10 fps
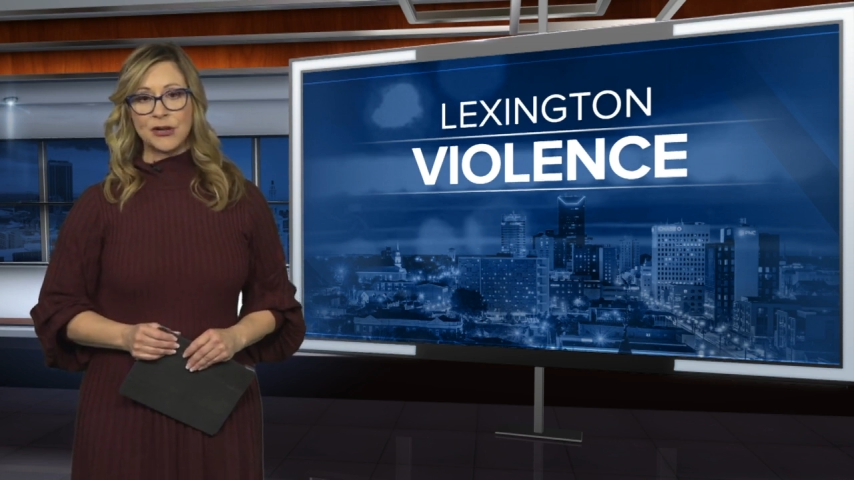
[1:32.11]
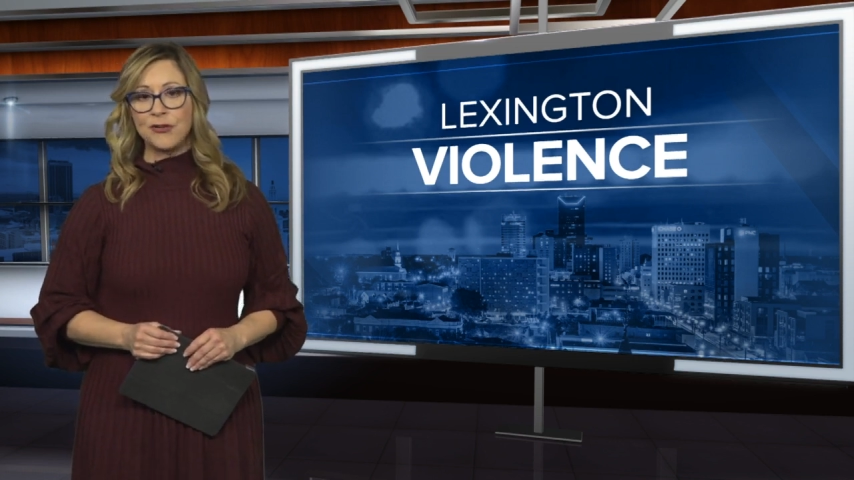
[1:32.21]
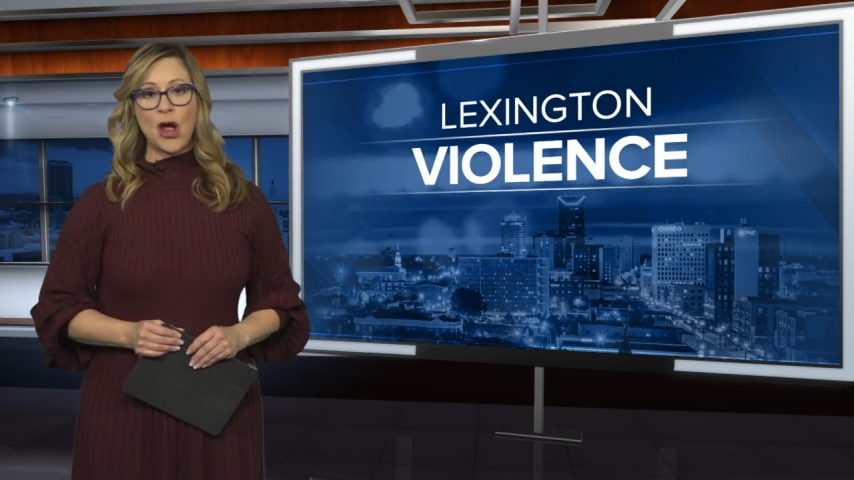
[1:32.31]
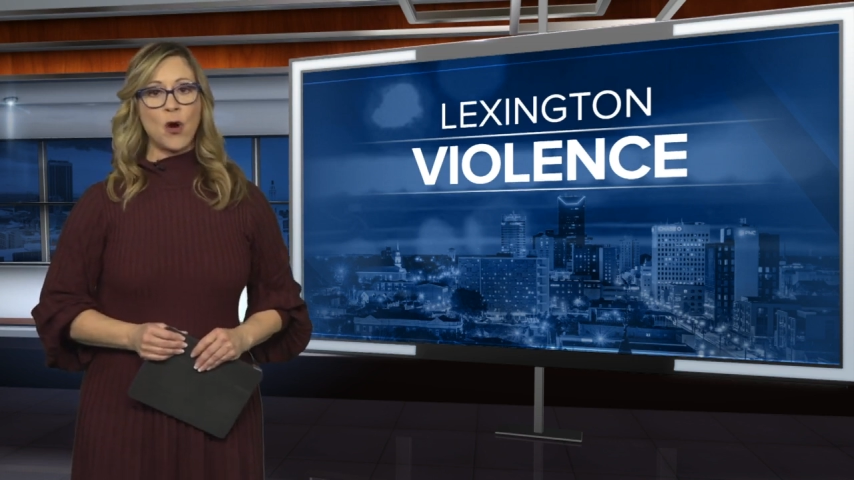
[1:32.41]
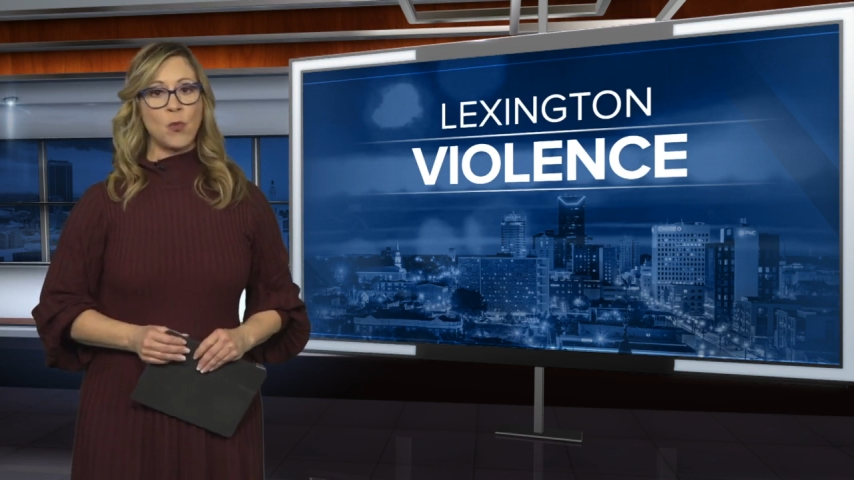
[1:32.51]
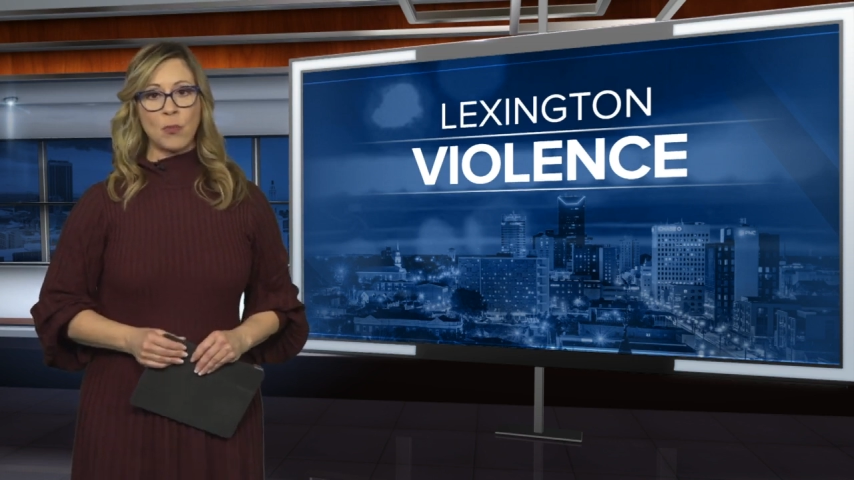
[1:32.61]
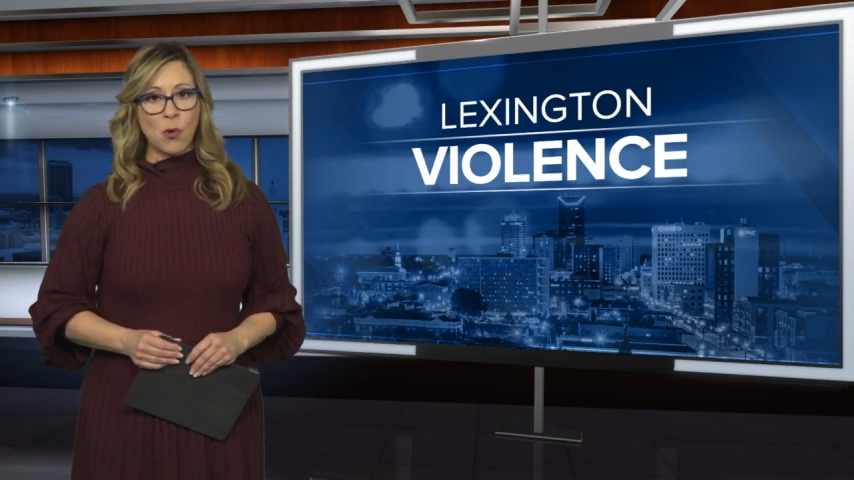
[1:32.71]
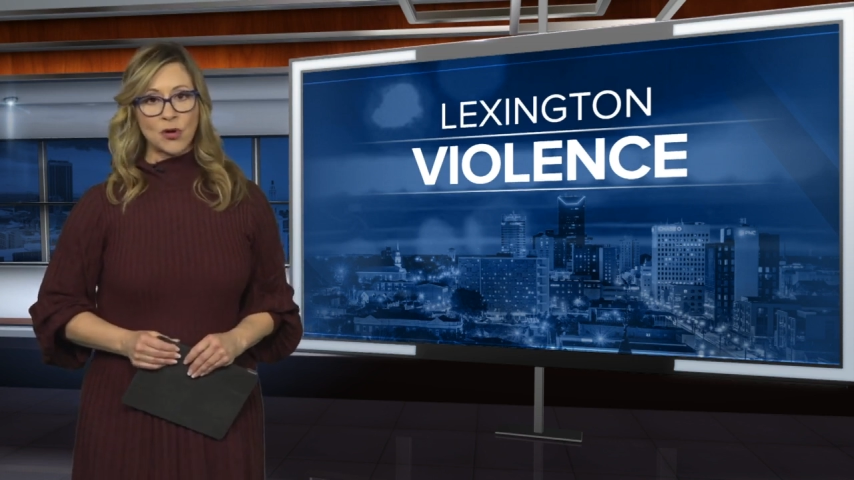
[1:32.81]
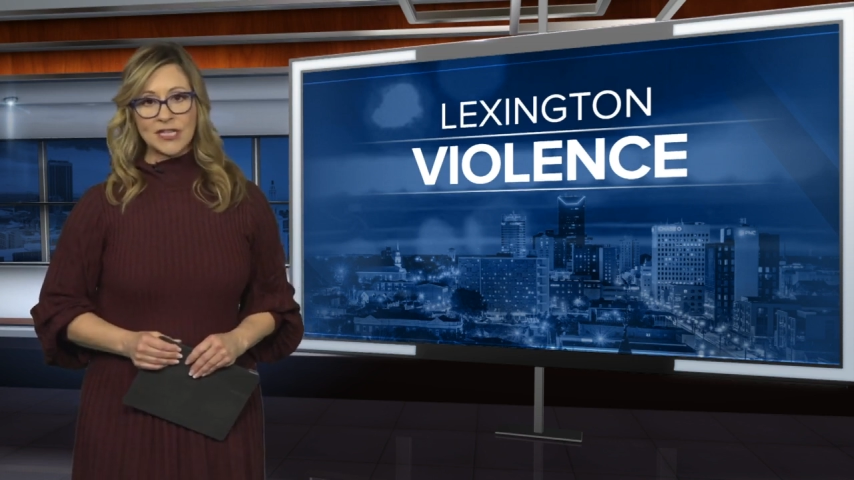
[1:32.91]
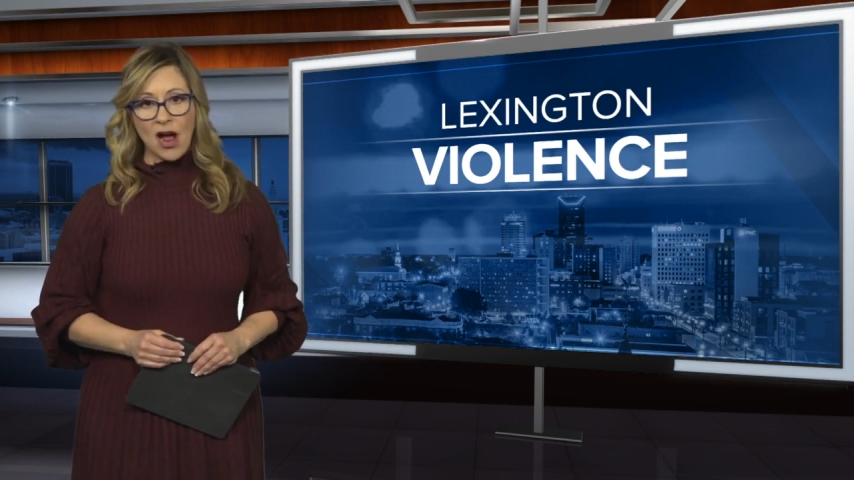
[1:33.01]
no
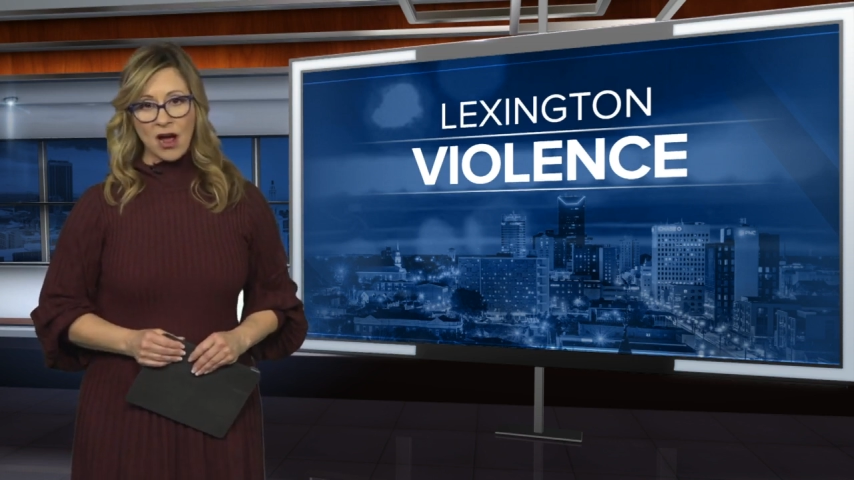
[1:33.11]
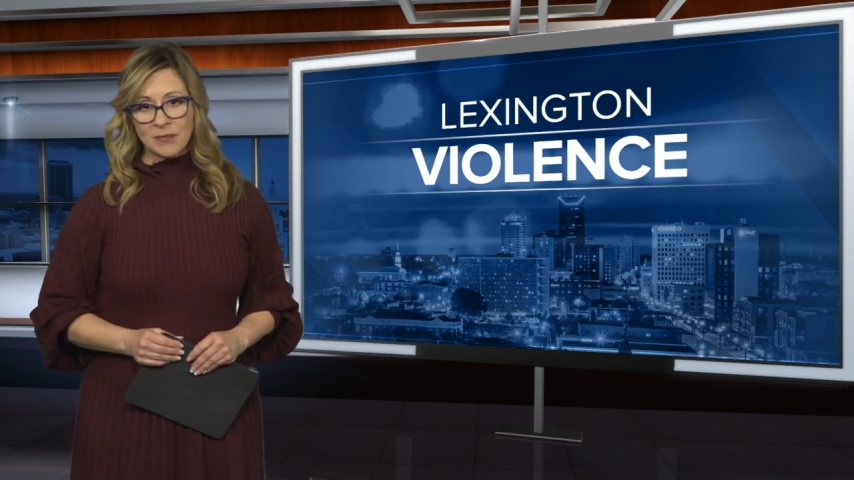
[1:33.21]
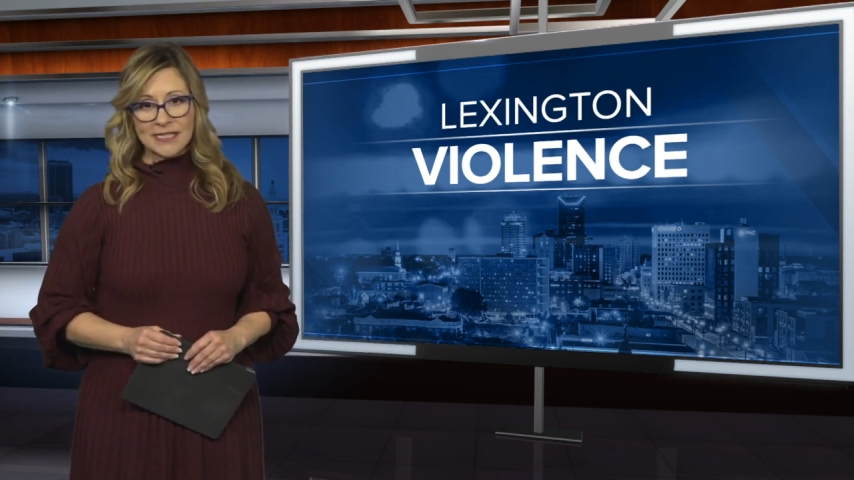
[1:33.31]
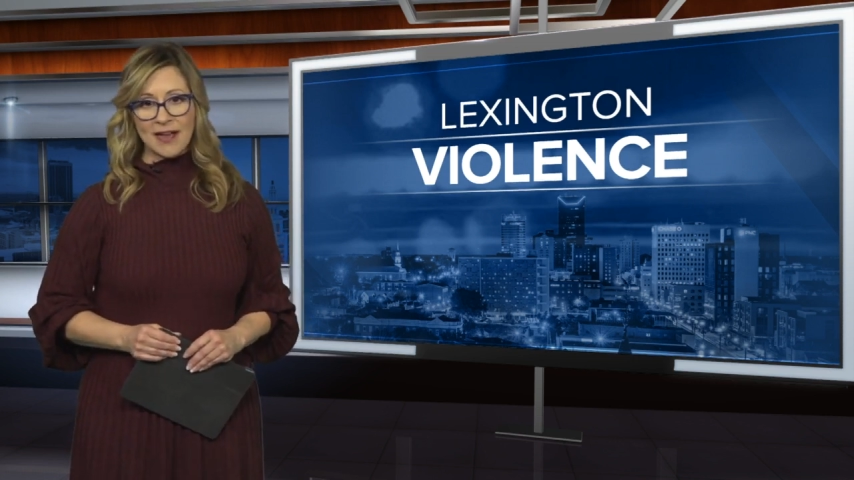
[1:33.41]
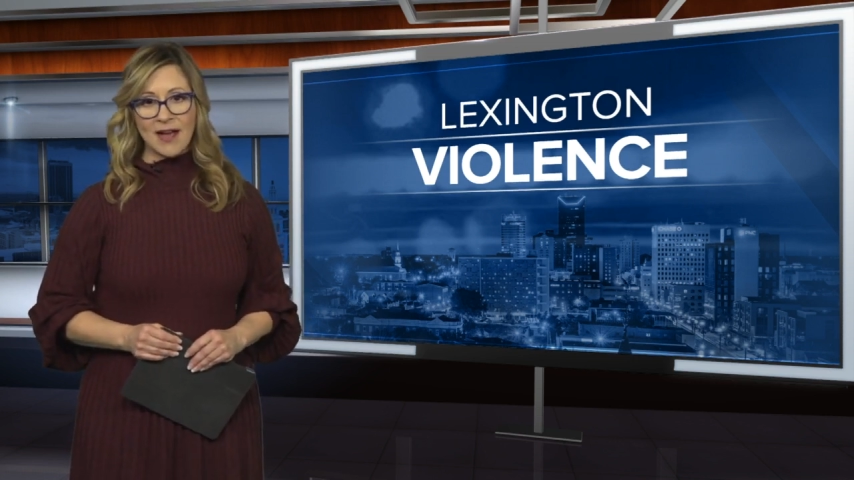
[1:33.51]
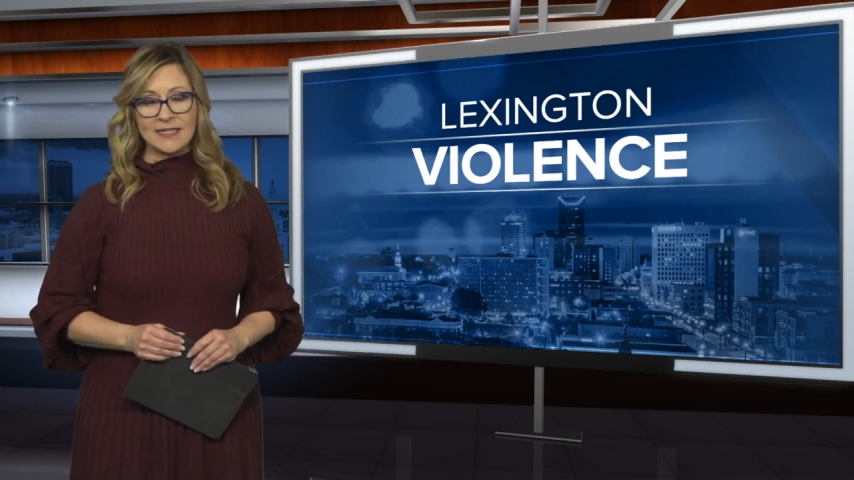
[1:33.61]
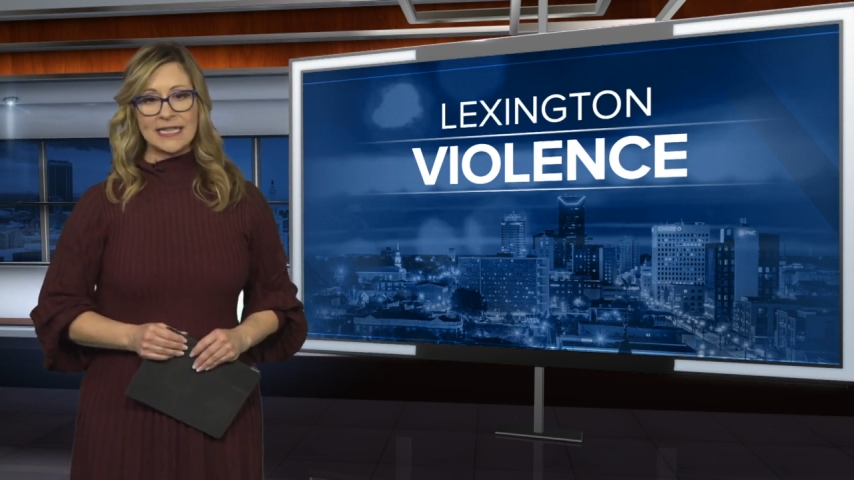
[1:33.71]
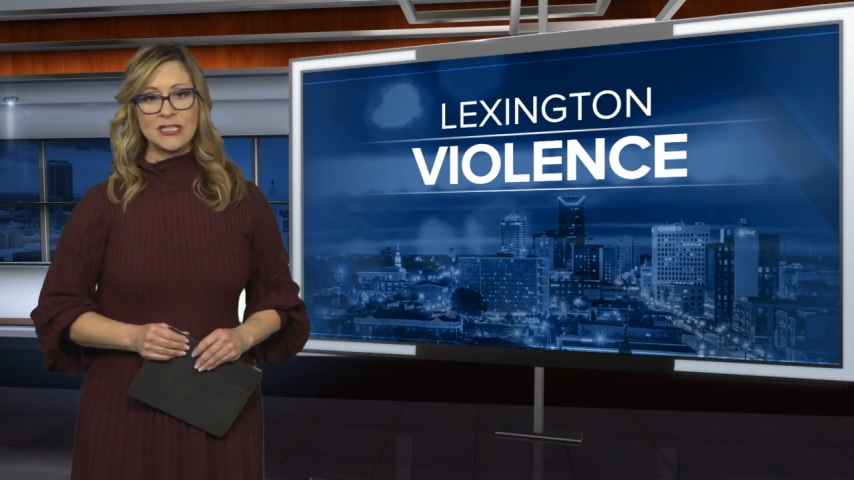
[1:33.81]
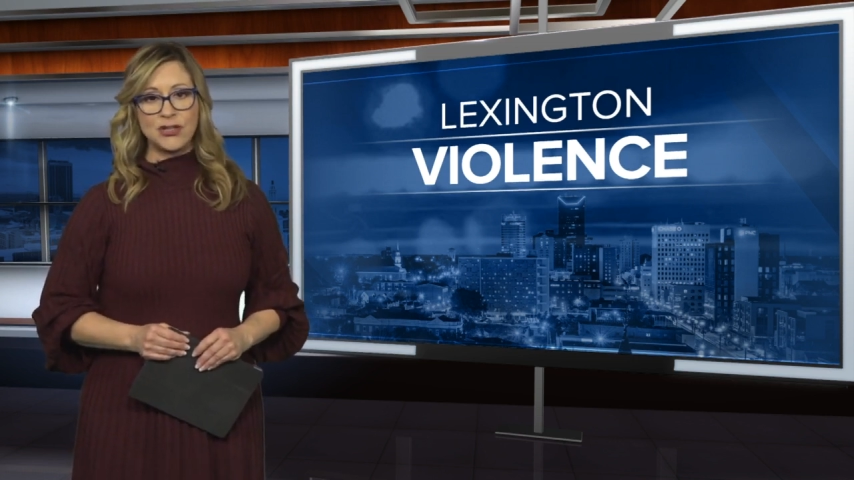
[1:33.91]
reported homicides in